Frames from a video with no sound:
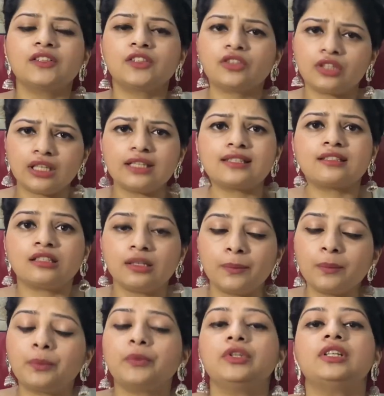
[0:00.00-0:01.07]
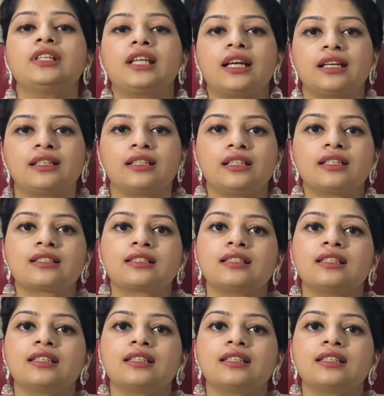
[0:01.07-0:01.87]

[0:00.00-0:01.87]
3 simple tactics